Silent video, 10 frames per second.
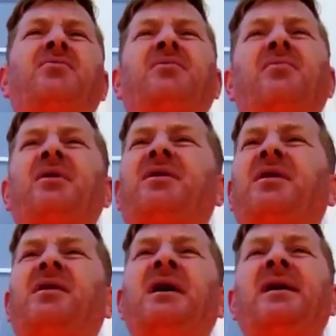so they
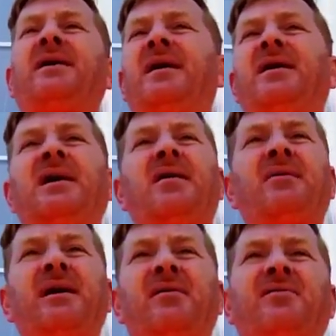can get
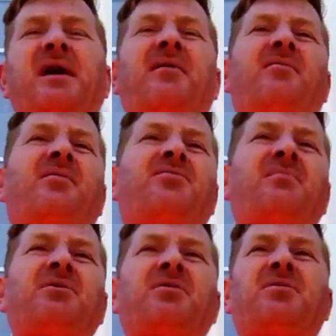another entertainer or
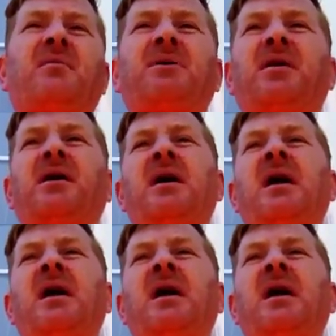something to come in.